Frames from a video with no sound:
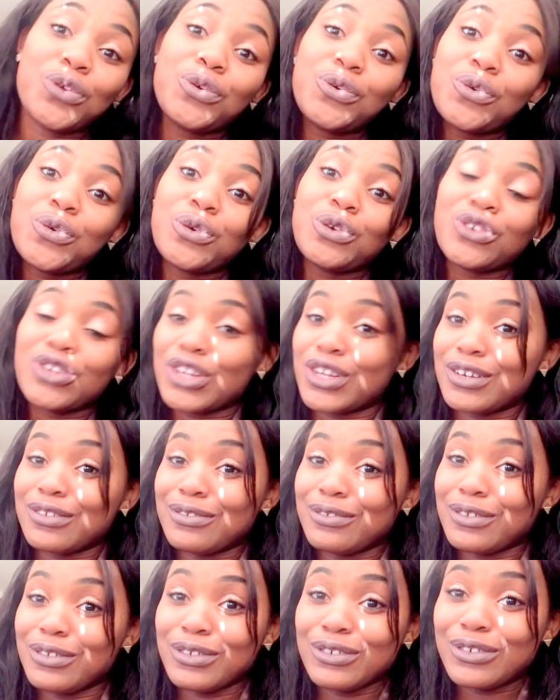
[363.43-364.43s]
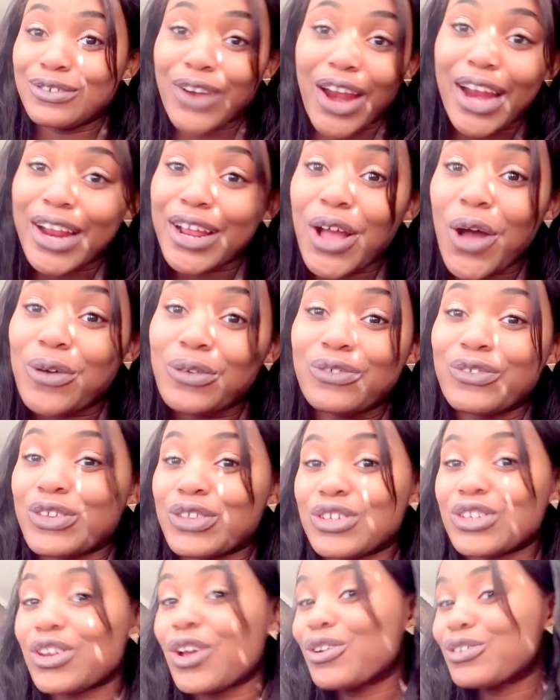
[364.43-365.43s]
you should try and go for
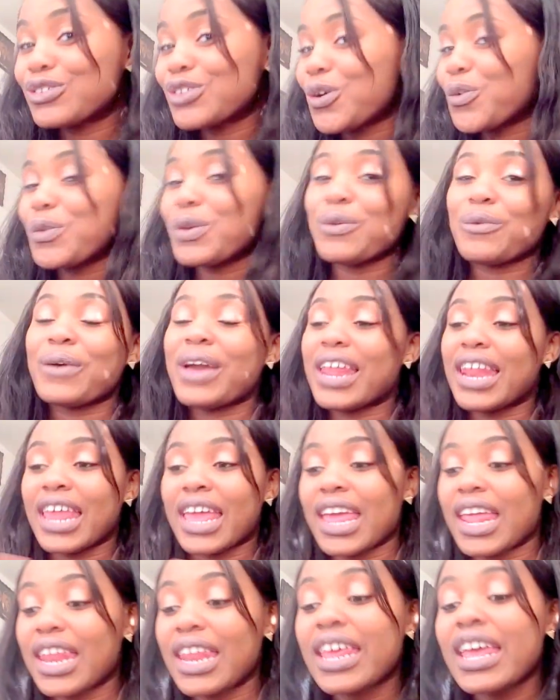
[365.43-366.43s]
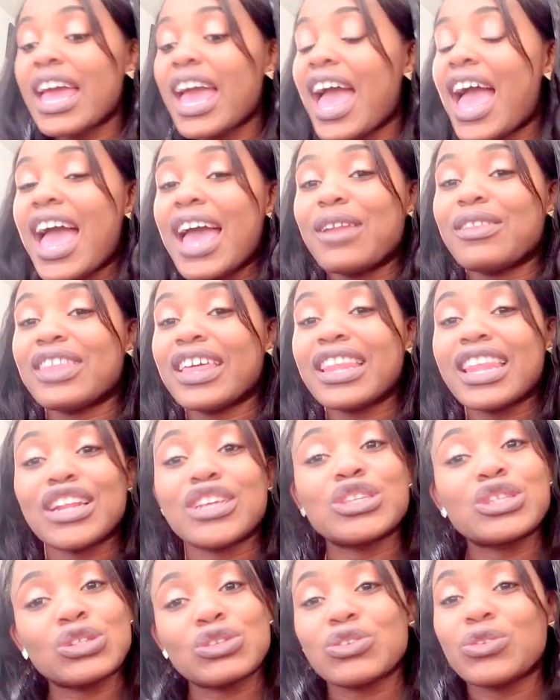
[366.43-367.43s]
the show. So we went in and they let
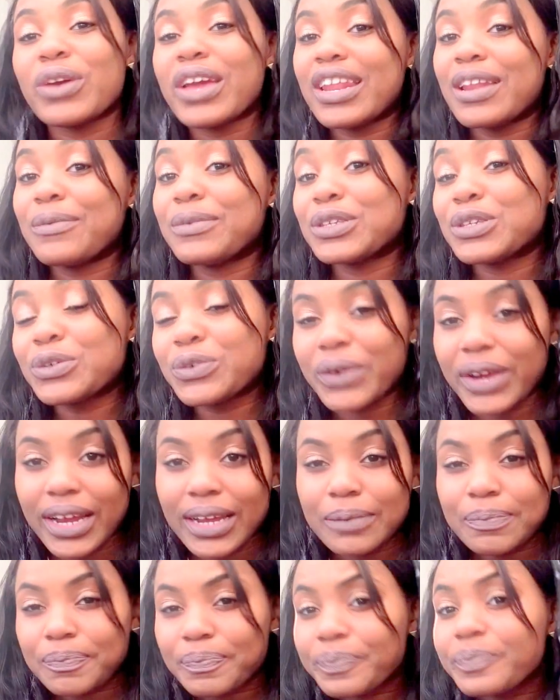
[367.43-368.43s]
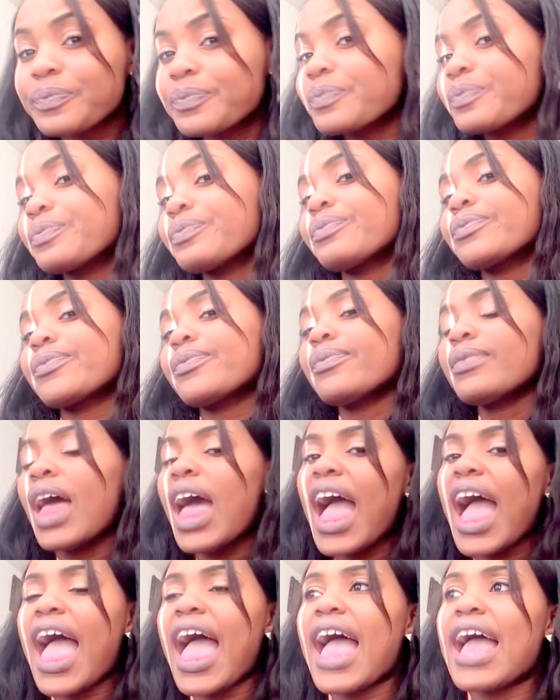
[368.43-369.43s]
us through, and it was great.
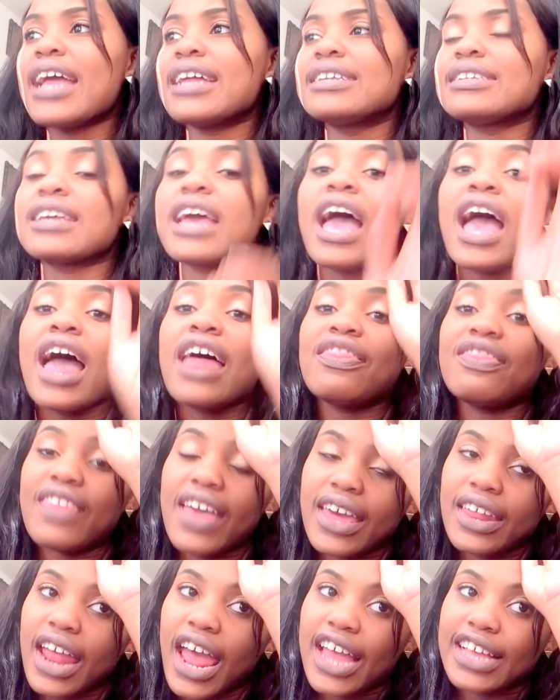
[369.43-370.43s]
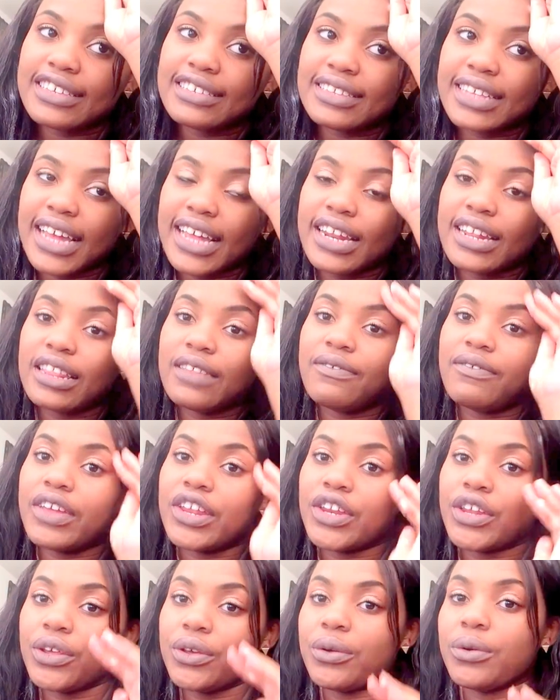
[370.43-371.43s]
And then I stayed in the
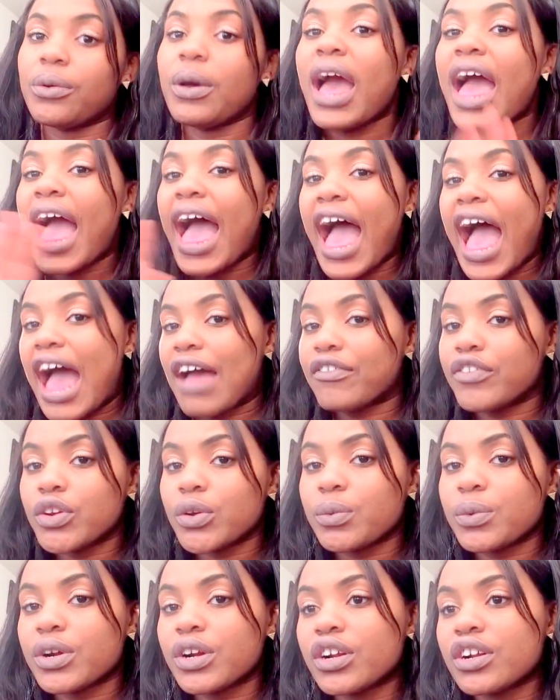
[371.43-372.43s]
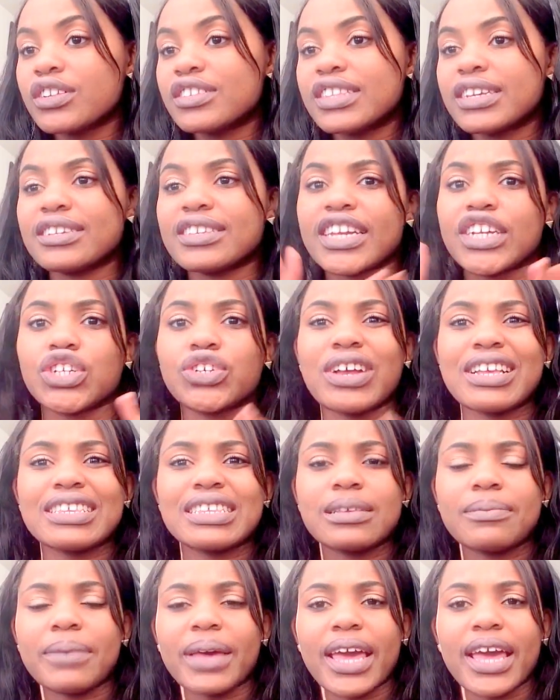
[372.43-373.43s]
venue afterward. There's like
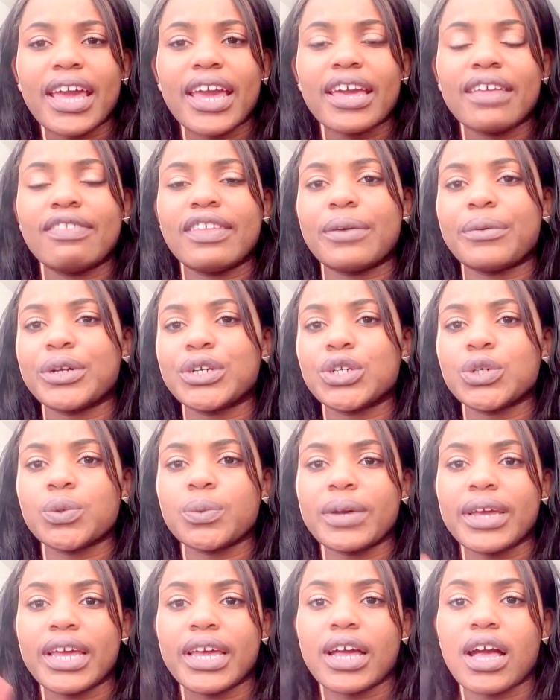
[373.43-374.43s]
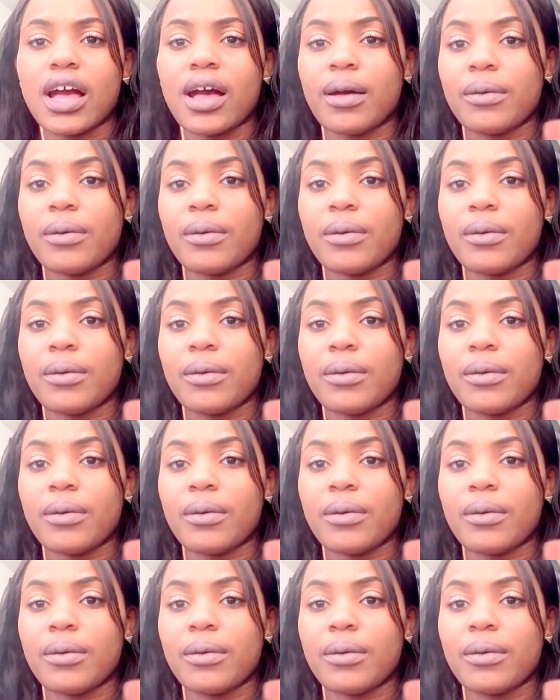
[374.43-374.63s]
Tresemme. They were doing